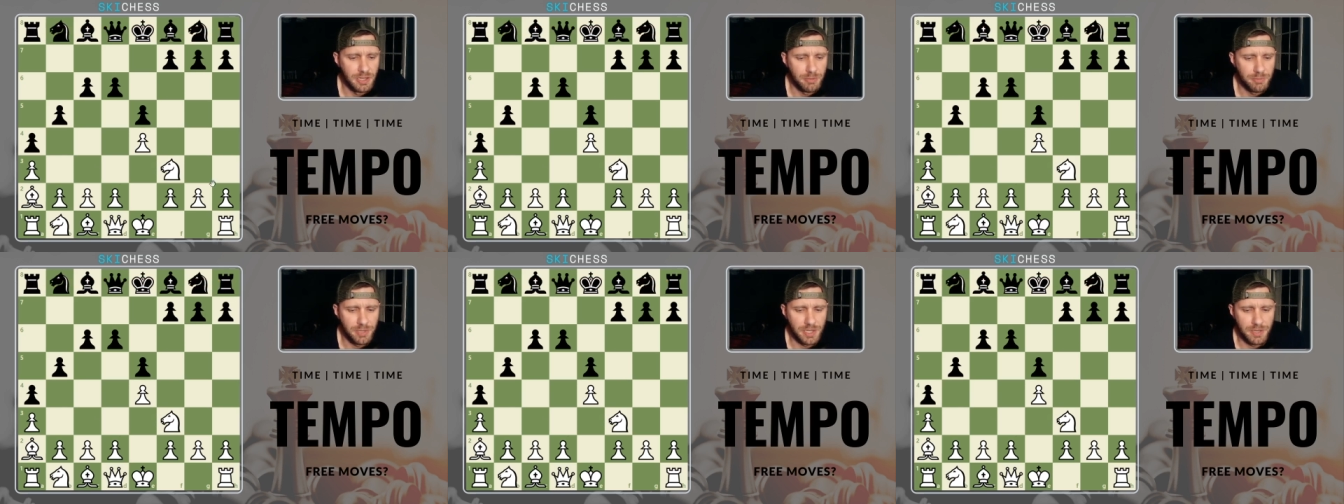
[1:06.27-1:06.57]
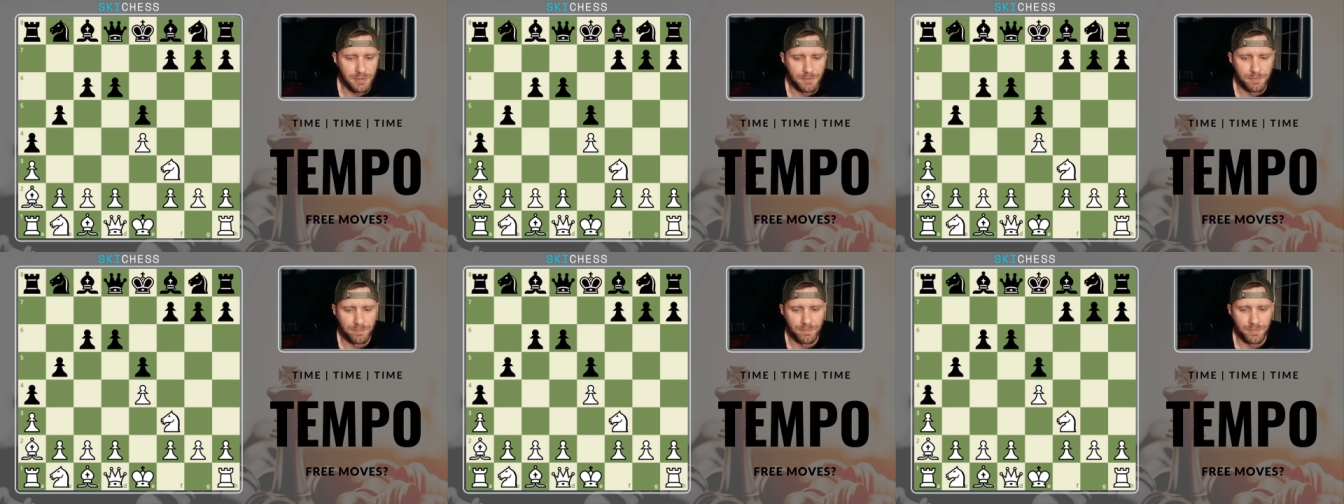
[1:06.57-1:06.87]

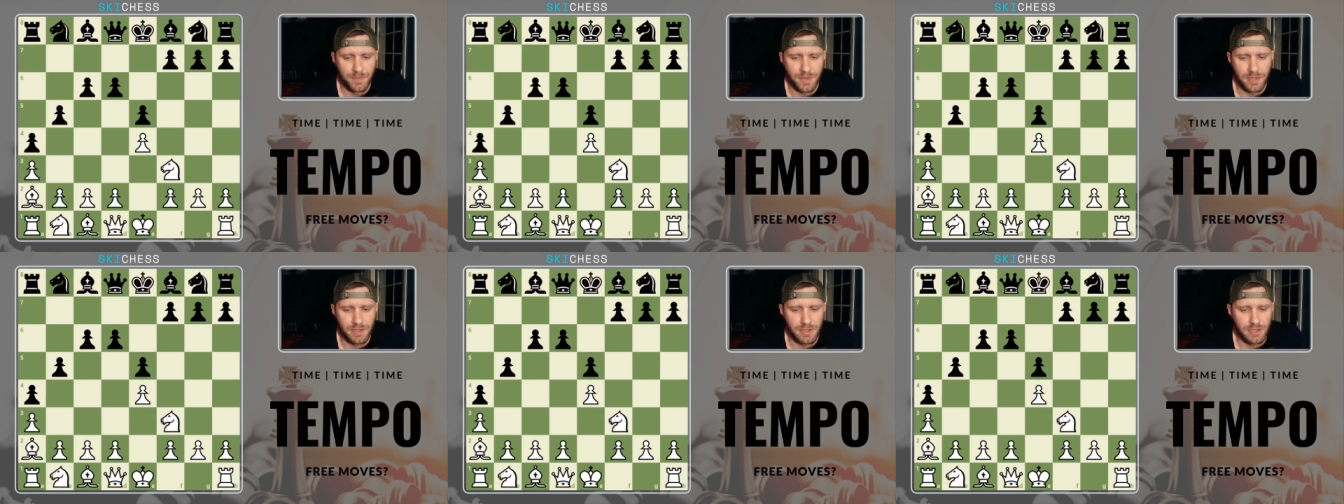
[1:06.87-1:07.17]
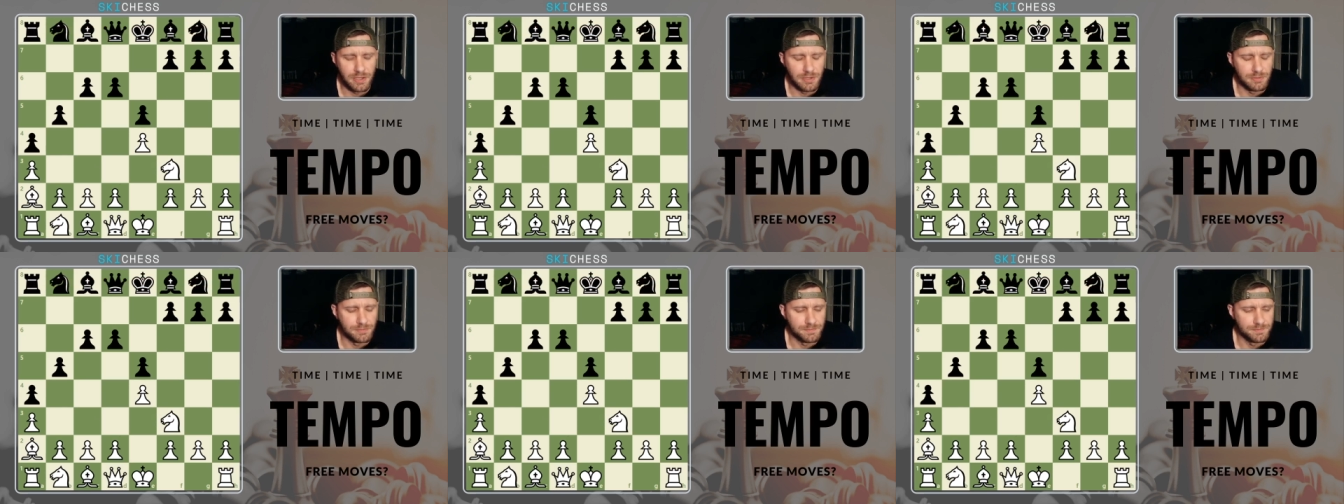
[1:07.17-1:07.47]
but
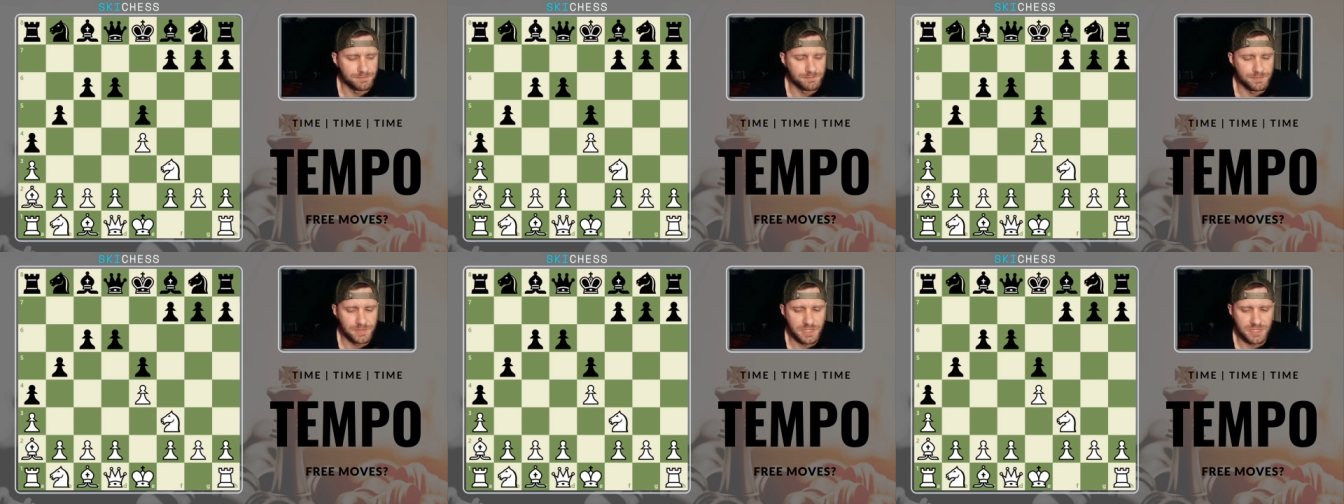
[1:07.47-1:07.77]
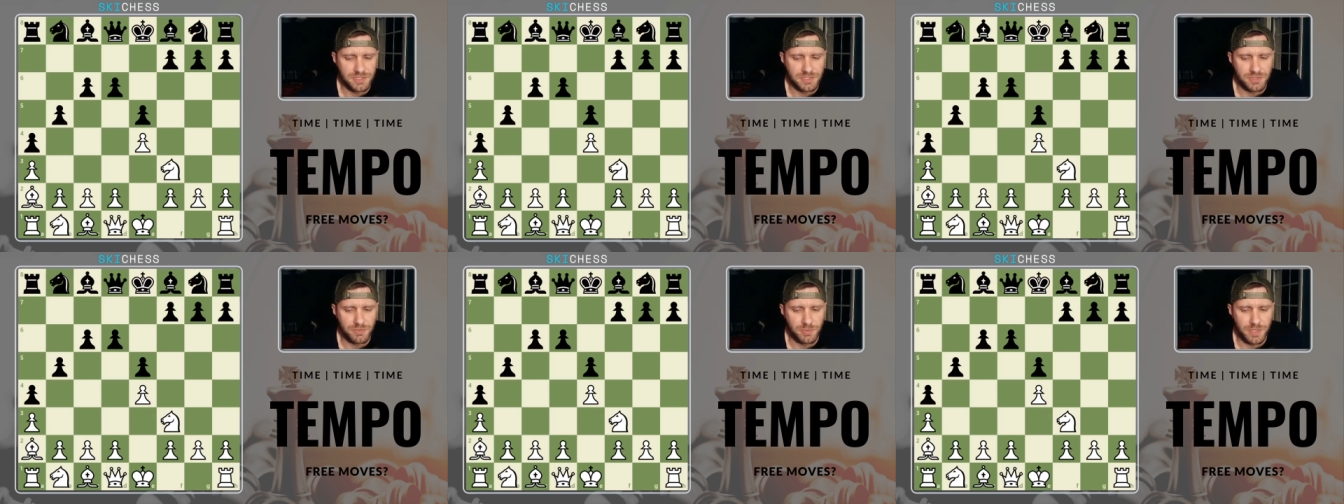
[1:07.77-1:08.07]
um, you
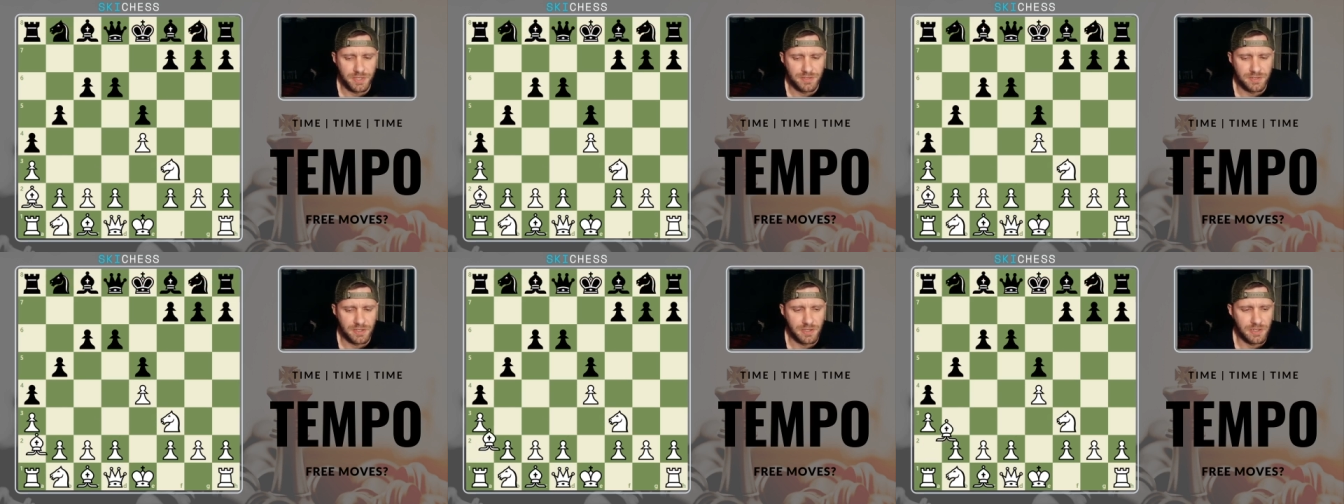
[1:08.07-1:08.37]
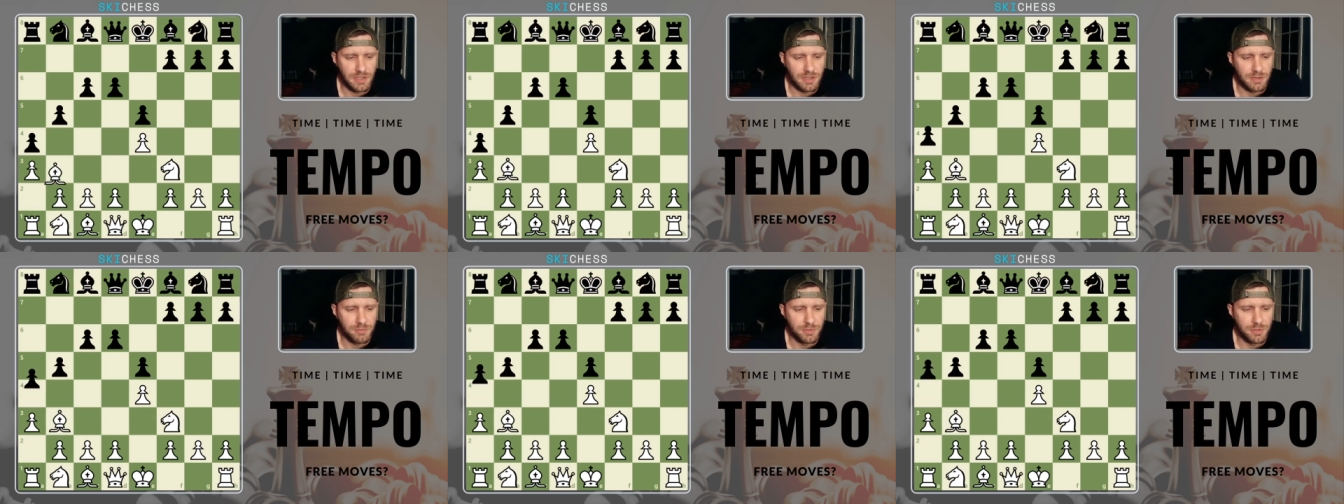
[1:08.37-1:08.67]
just wasted a
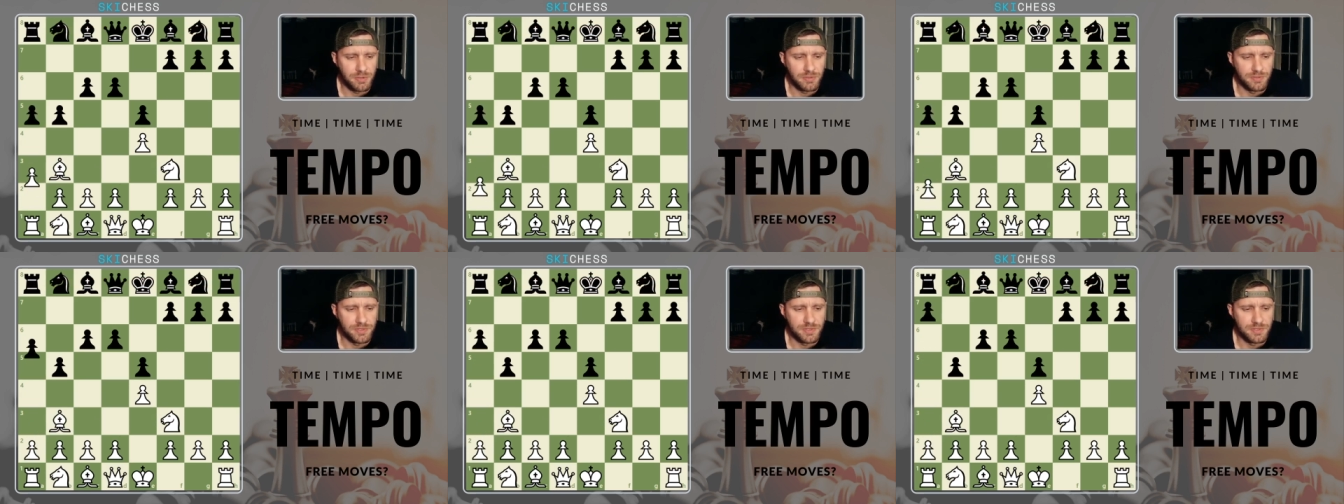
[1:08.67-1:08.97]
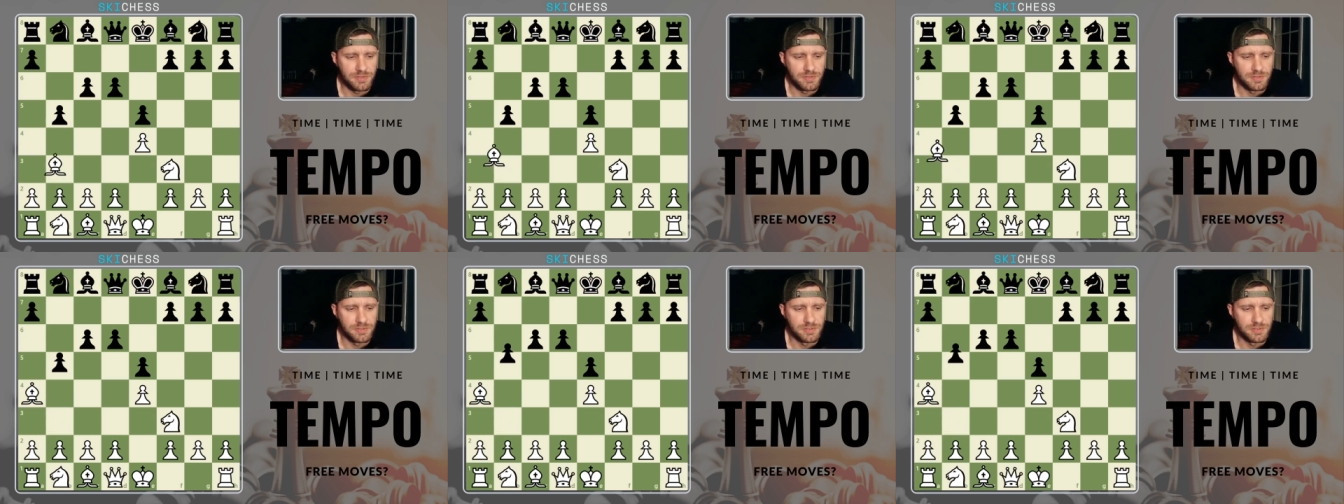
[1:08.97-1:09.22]
lot of moves